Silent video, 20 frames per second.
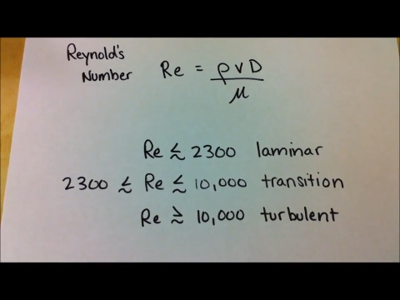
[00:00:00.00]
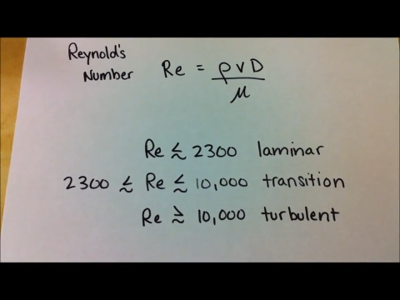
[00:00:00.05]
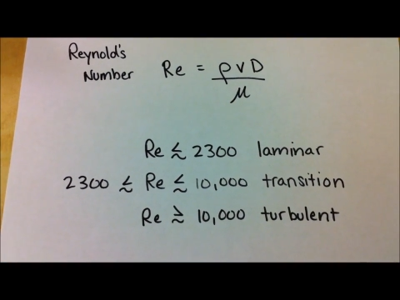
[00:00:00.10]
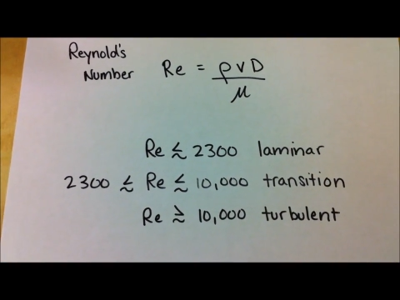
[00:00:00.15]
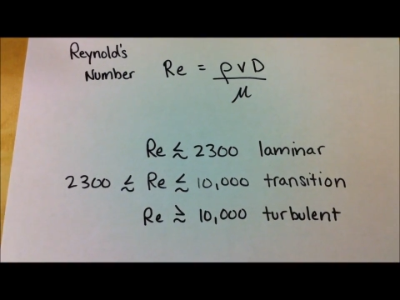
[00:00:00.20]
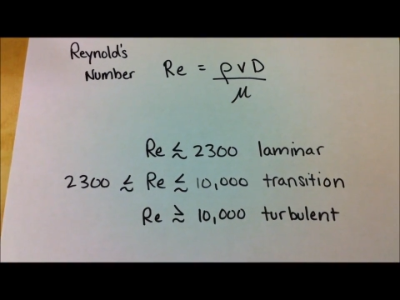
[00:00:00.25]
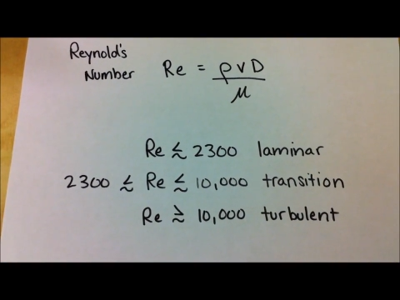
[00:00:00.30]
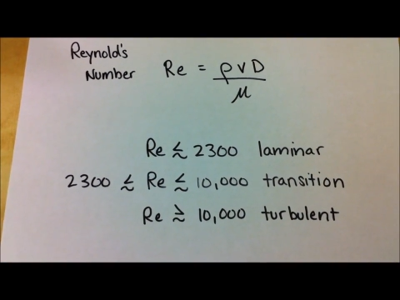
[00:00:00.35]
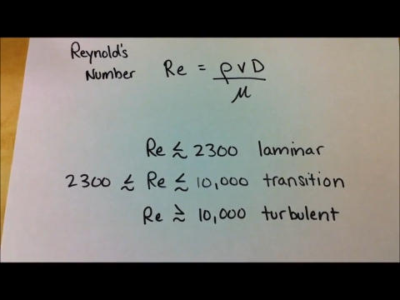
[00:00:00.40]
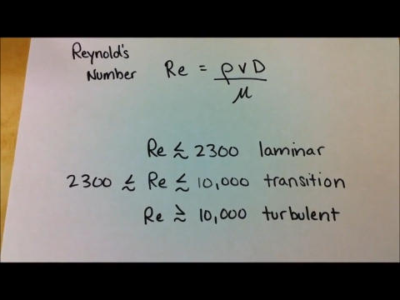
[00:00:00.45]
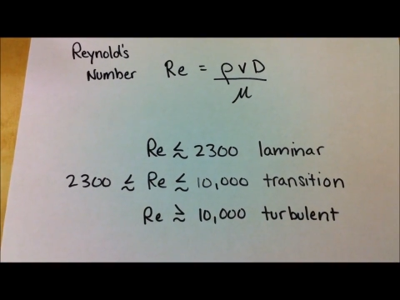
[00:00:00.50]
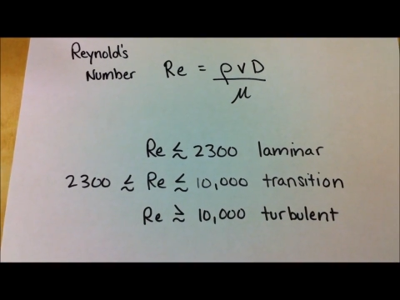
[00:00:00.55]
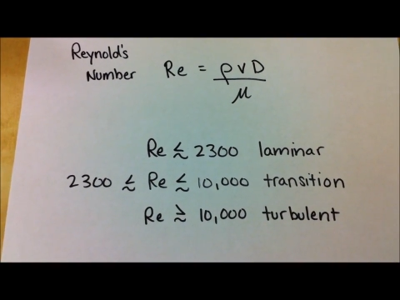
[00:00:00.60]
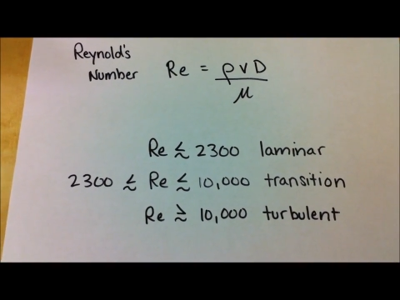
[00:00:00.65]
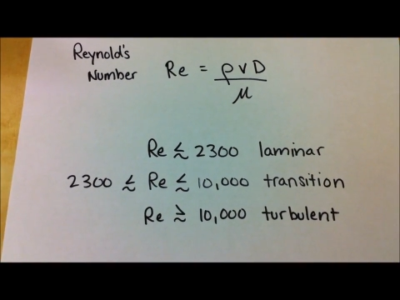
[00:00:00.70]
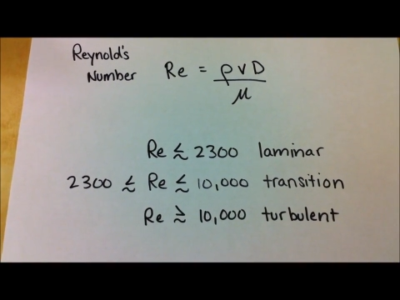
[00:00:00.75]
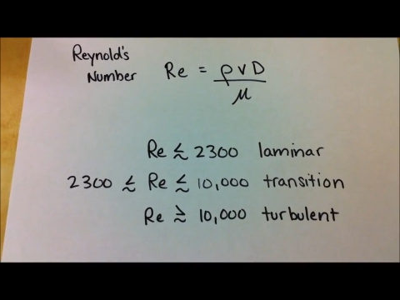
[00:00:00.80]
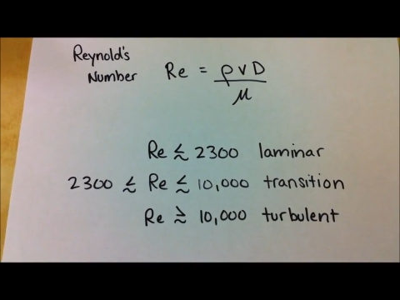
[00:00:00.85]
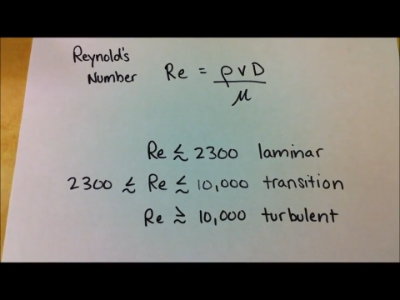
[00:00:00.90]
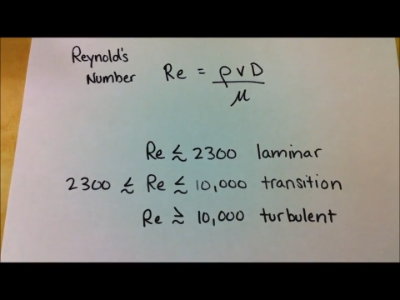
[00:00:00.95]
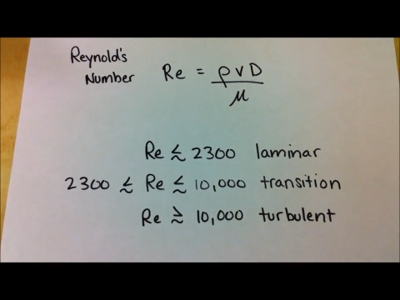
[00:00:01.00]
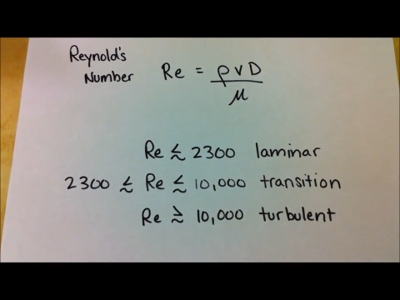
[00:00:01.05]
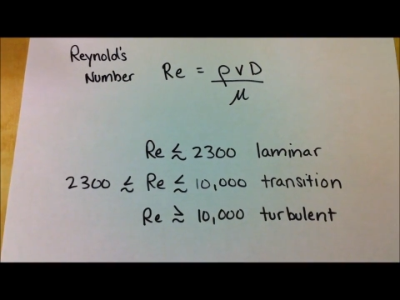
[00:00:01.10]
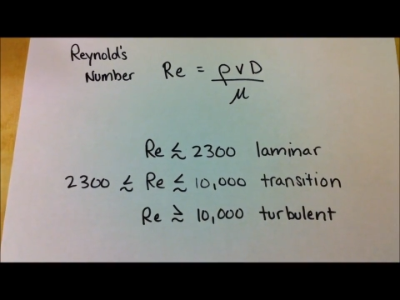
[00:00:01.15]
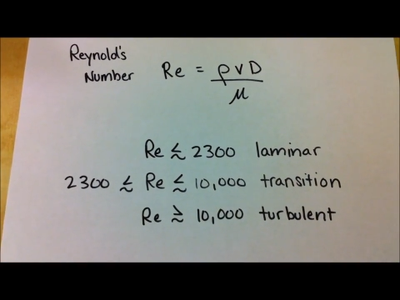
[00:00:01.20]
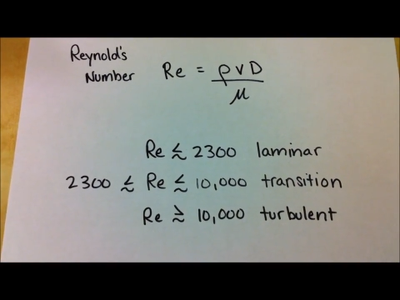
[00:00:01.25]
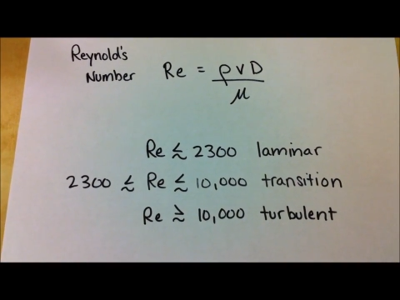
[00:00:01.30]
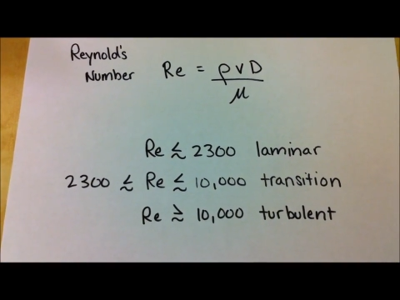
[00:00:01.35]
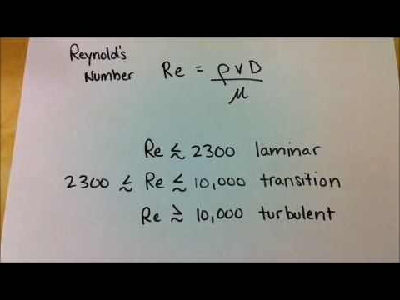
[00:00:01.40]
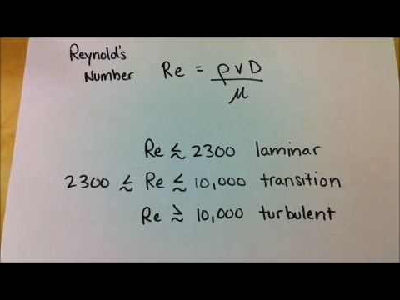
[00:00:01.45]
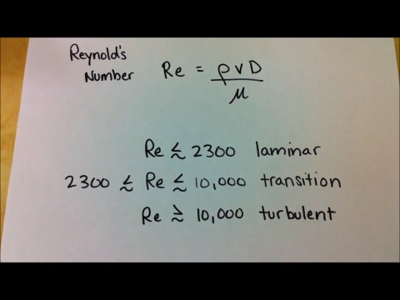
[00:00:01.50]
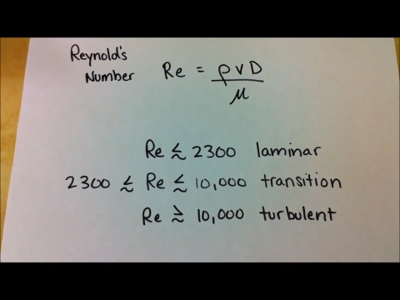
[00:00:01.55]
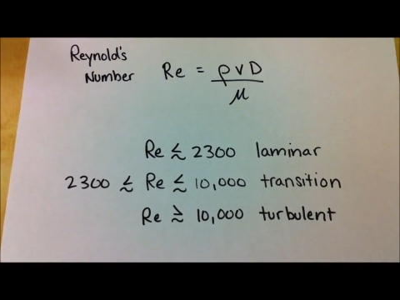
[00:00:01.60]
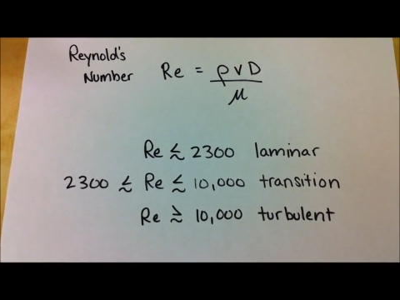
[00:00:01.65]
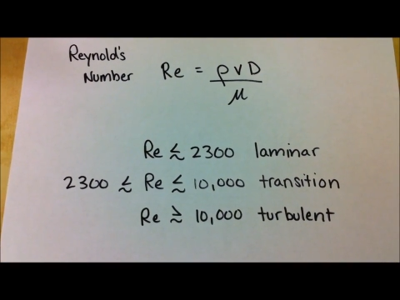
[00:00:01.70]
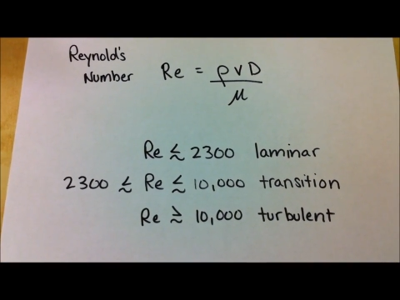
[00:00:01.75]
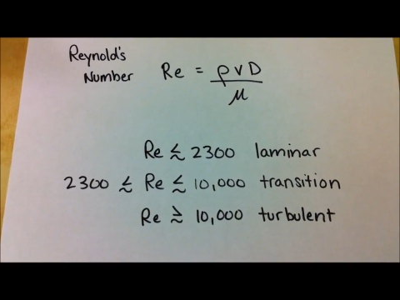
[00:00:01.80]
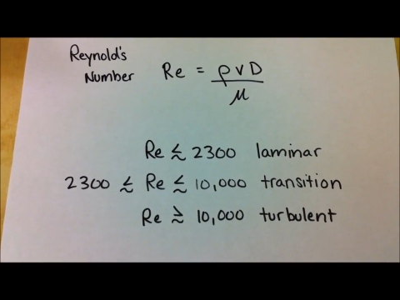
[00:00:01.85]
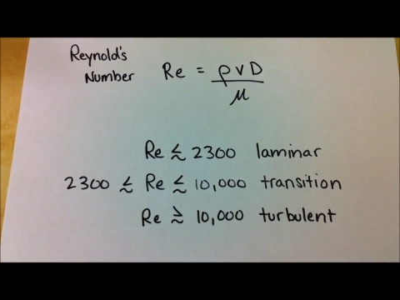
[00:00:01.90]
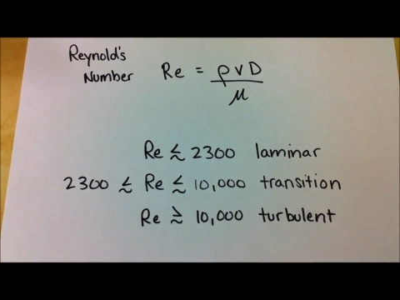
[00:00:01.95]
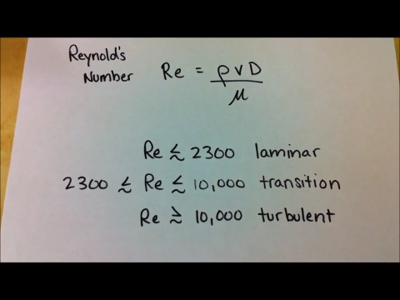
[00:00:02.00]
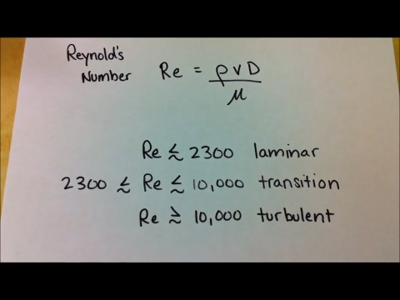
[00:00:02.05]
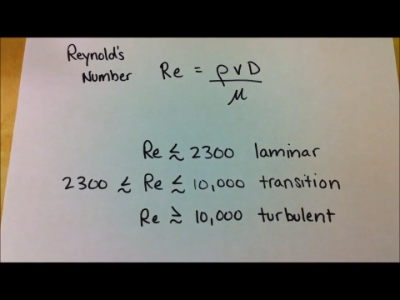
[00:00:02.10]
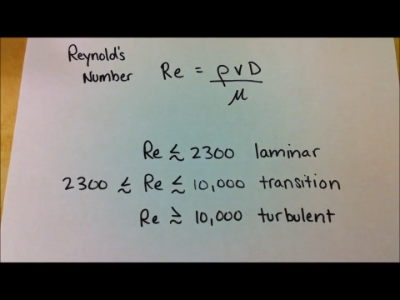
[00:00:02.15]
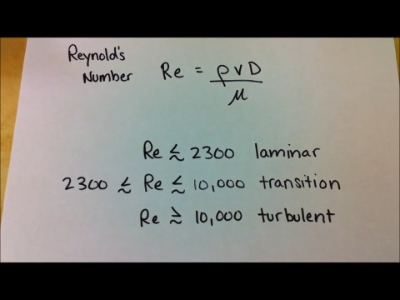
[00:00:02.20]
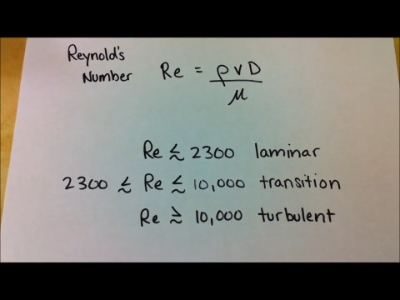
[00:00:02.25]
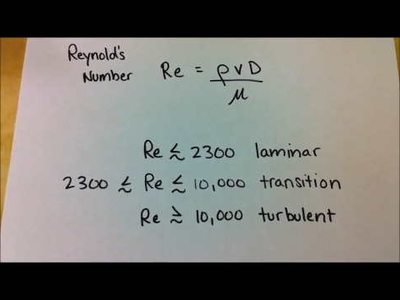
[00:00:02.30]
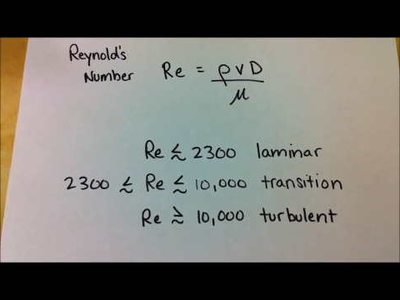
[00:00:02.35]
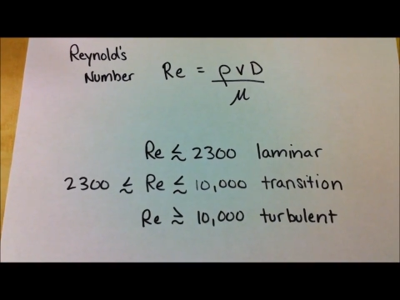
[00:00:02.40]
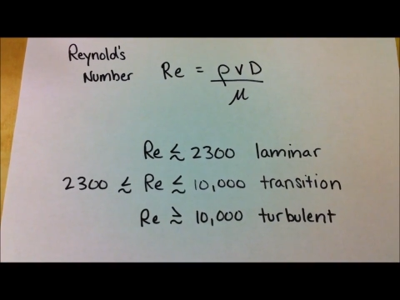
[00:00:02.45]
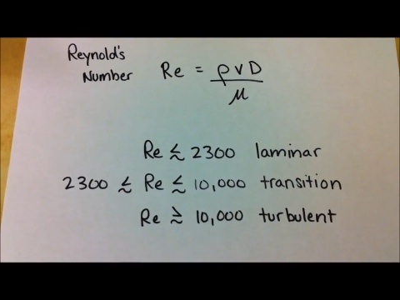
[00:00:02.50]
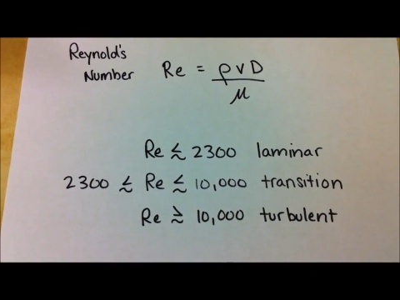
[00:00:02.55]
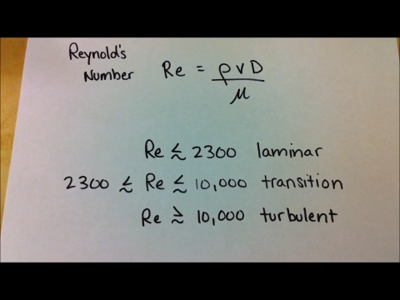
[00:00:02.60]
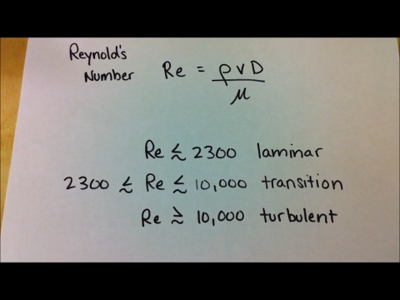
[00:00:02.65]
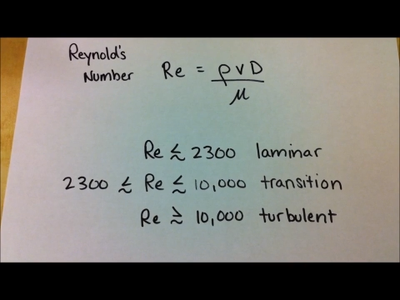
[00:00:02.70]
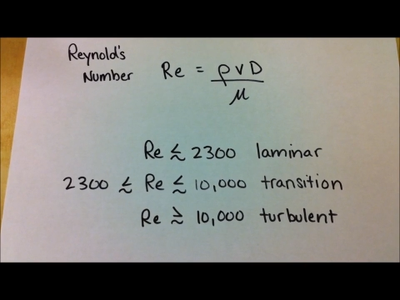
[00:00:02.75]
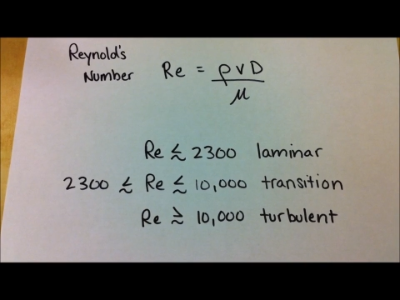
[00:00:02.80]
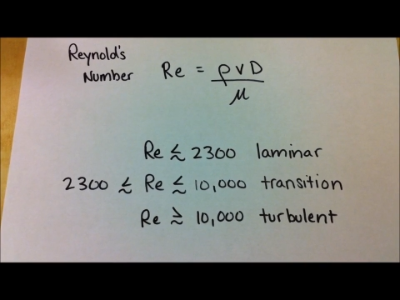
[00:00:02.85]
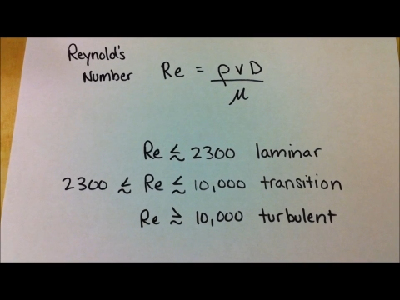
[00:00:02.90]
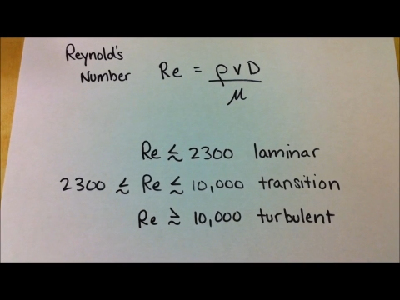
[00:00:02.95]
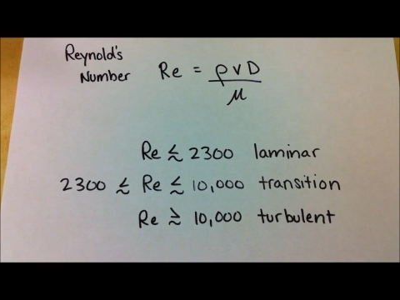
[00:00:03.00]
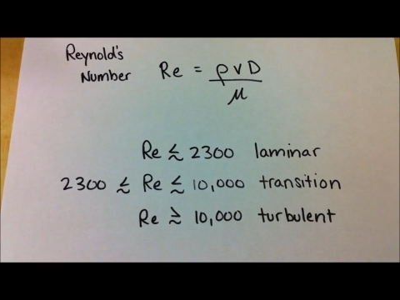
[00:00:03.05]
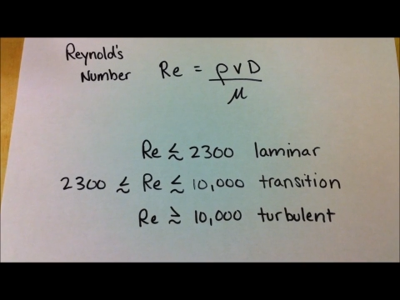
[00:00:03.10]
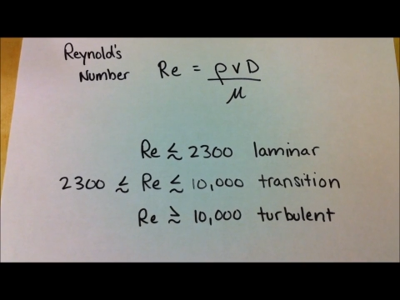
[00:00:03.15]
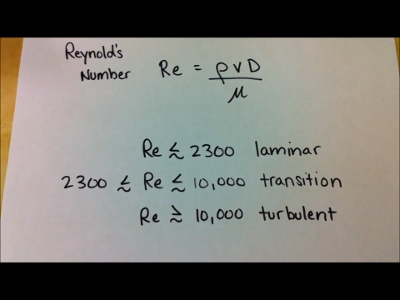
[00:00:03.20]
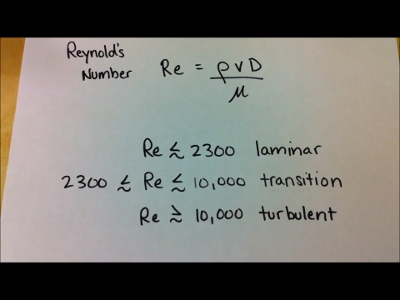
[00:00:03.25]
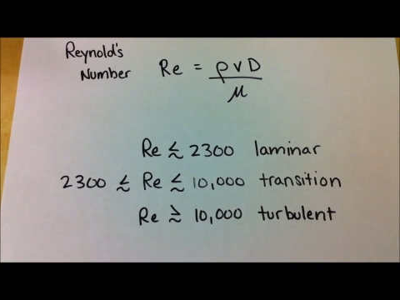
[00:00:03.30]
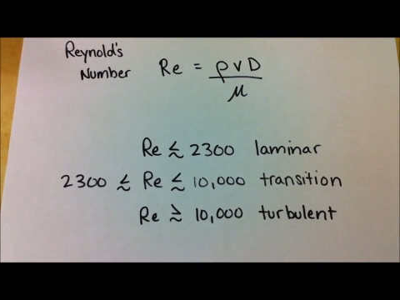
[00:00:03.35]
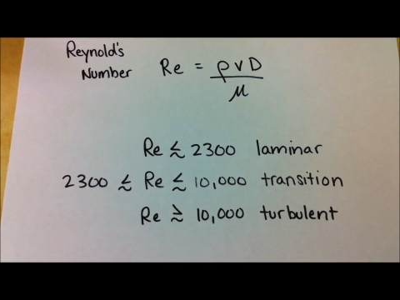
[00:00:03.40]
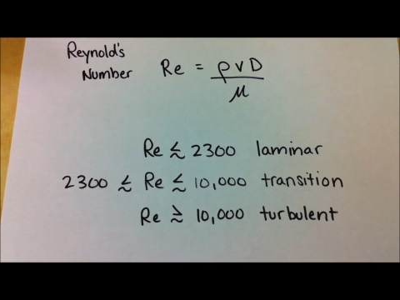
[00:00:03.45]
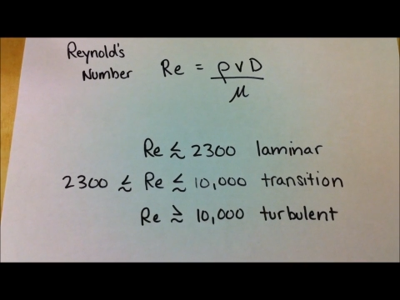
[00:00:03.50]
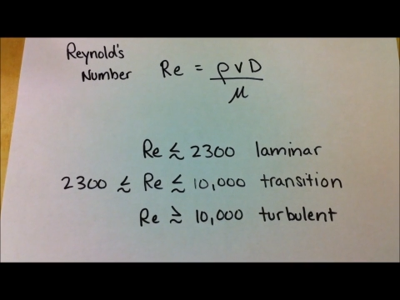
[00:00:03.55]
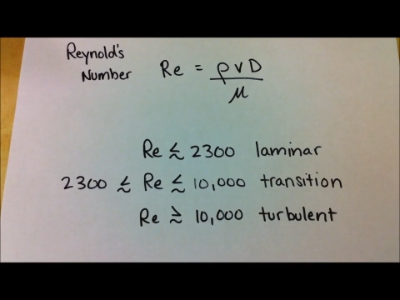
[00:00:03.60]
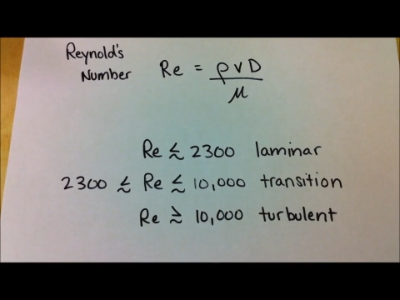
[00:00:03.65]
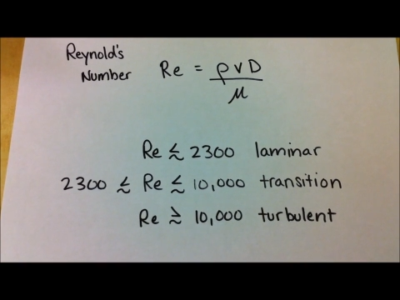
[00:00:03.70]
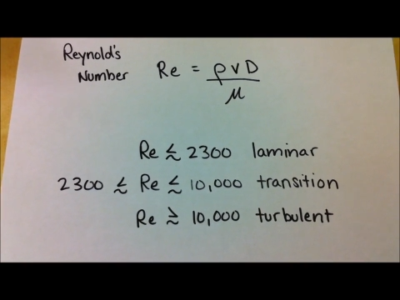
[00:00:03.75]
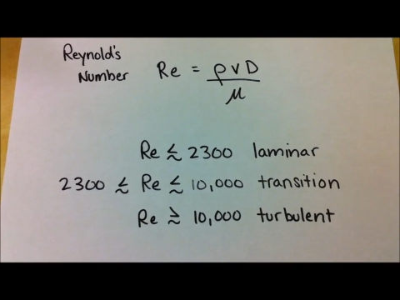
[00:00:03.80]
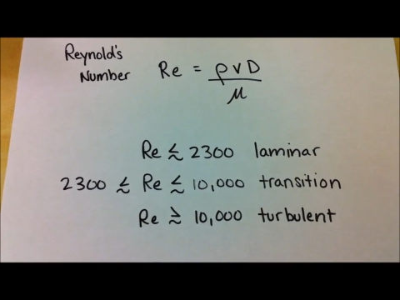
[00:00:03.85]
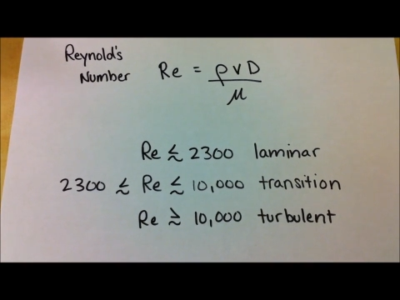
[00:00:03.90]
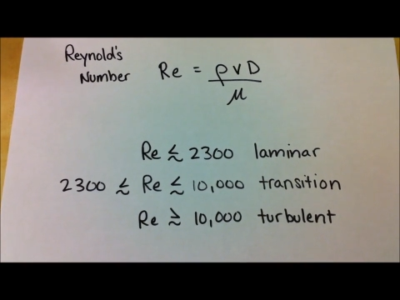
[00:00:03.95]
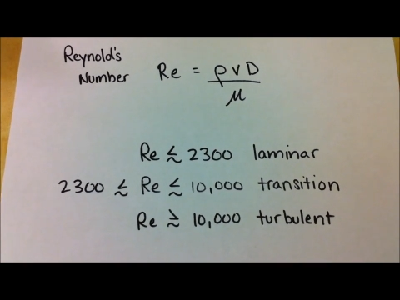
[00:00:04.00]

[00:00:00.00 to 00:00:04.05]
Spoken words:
(no speaker visible)